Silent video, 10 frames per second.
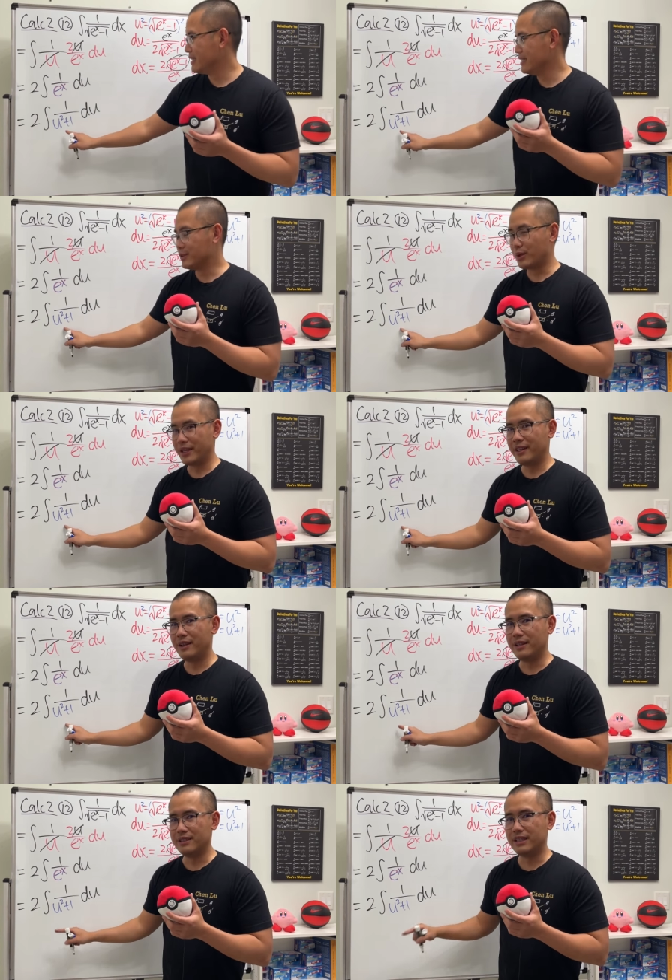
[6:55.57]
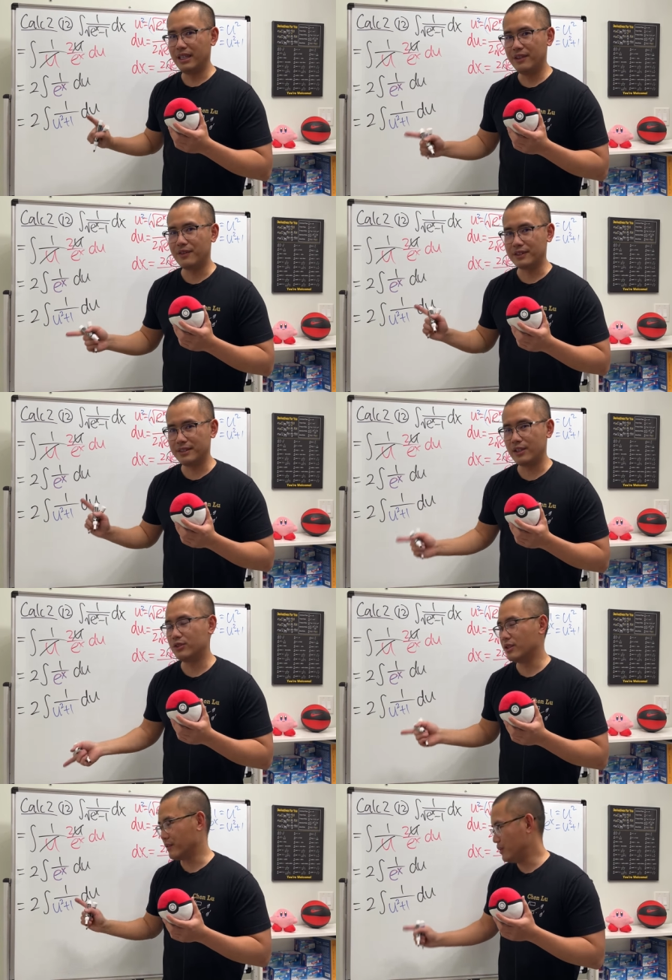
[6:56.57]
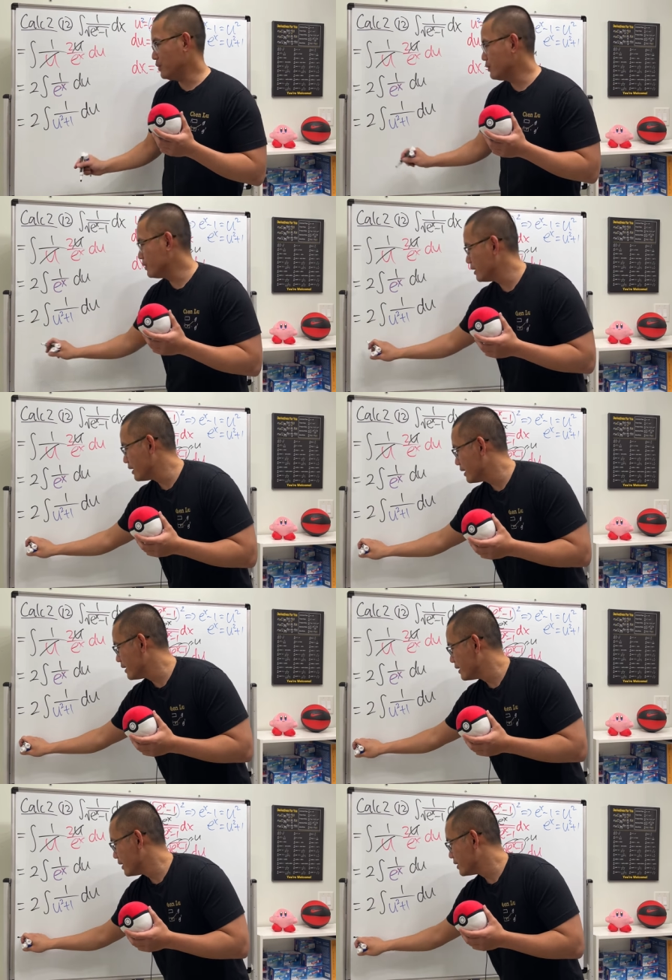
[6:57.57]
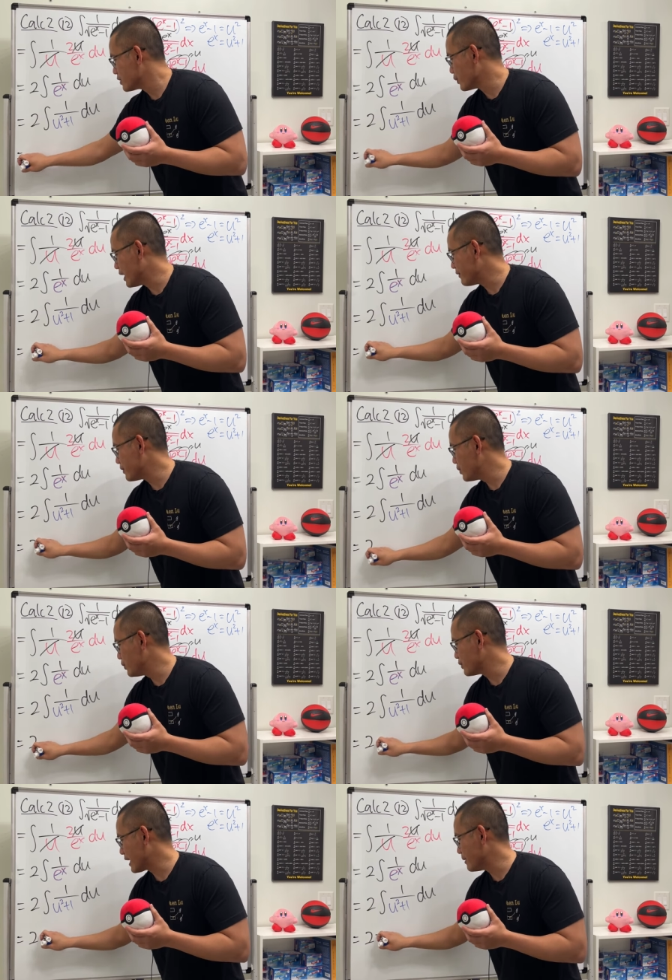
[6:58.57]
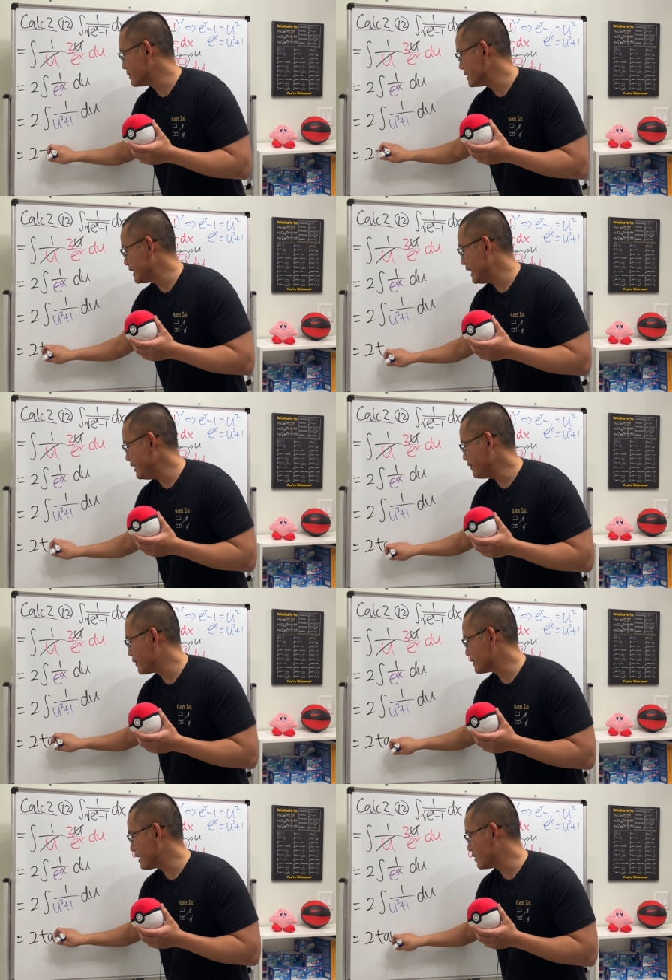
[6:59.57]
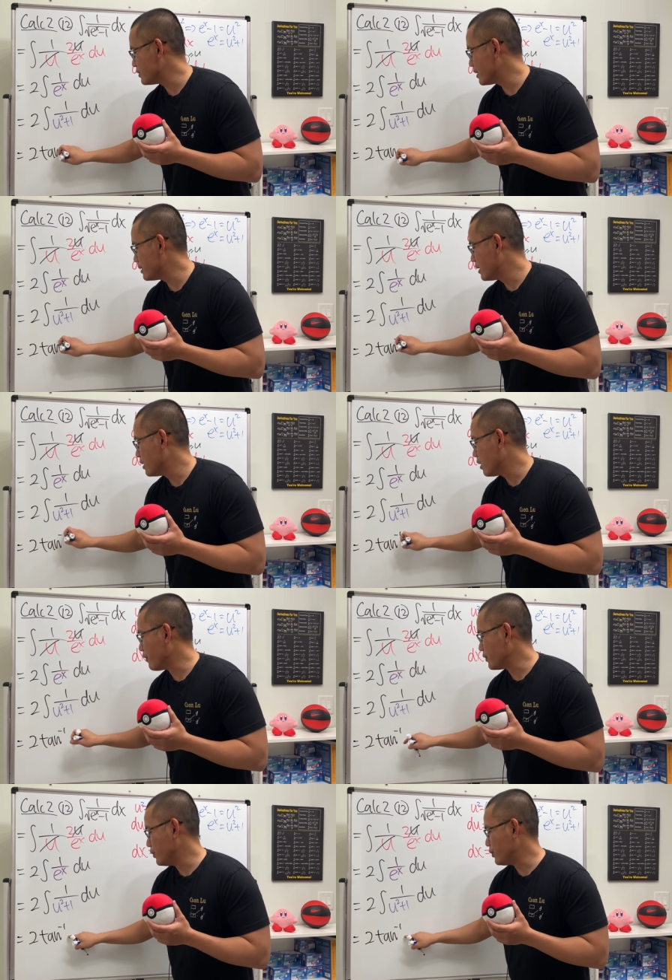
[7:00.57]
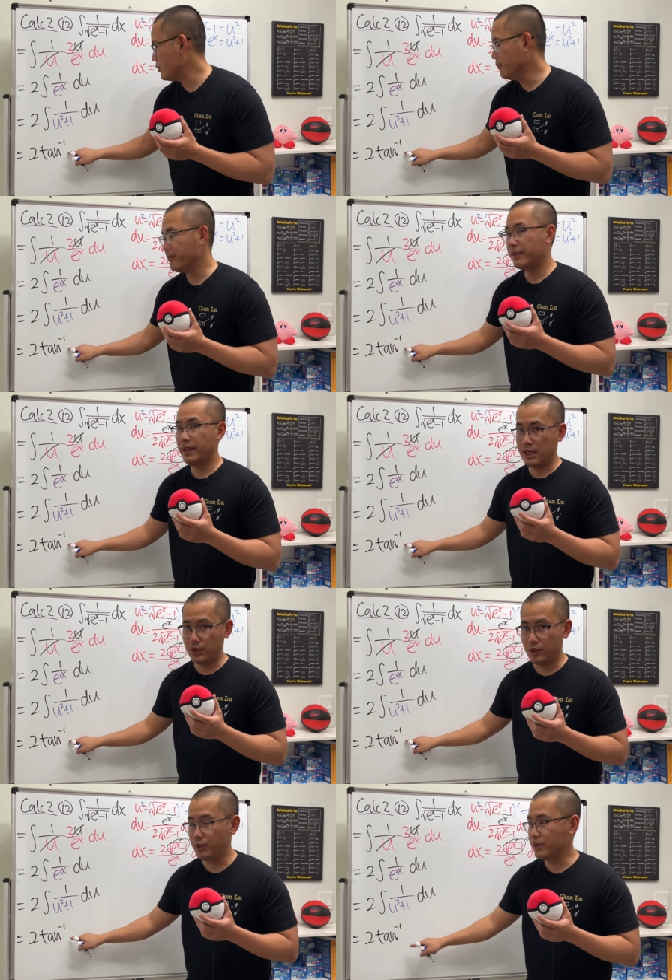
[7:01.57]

this right here is the inverse tangent of u. So we have 2 times inverse tangent of u. And u